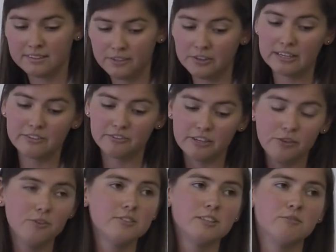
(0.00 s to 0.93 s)
you can
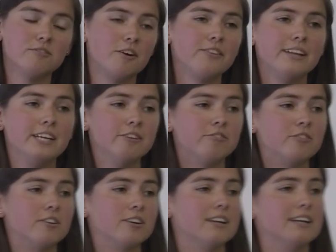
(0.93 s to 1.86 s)
reuse it without any
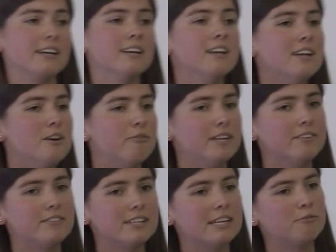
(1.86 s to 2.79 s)
effort. Like,
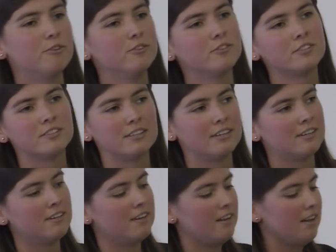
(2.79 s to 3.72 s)
whenever I want to
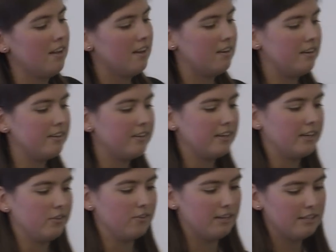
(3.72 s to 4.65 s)
start learning
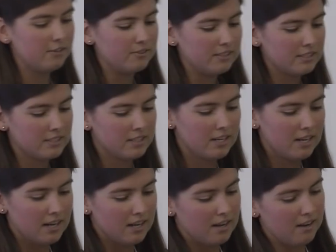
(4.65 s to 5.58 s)
a new language,
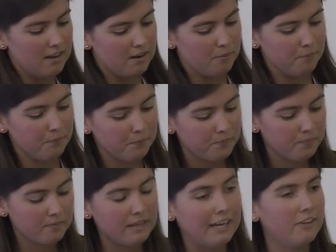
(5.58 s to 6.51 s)

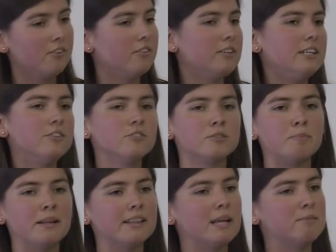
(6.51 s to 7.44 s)
I don't need to
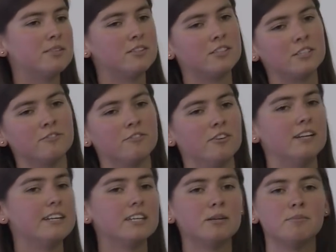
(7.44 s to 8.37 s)
spend time searching for
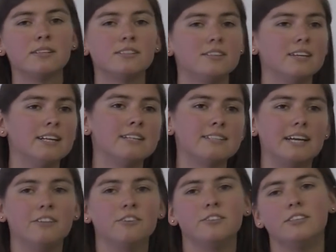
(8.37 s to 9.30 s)
learning materials.
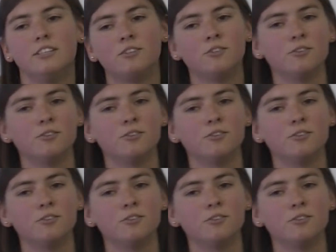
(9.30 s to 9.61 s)
I don't need